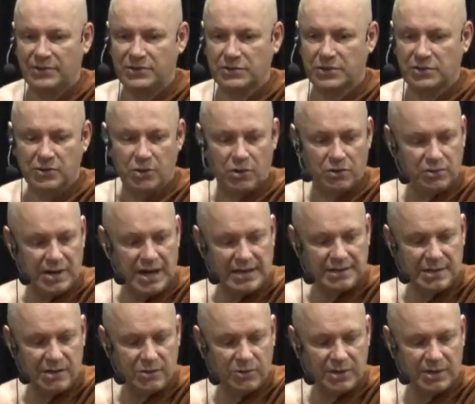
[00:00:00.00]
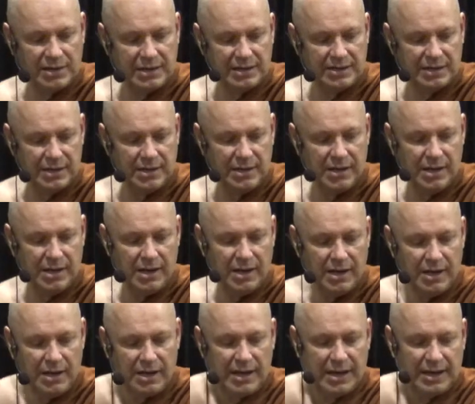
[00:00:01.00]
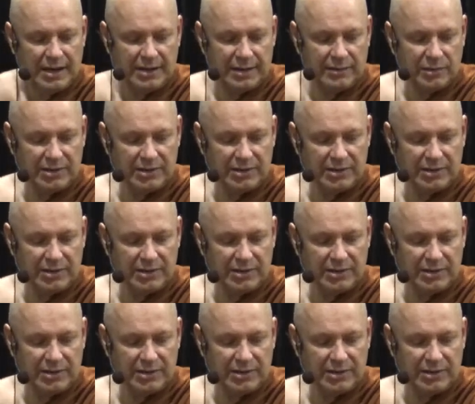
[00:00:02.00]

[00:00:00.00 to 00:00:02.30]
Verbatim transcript: So the doctor has a look at it, uh, and uh,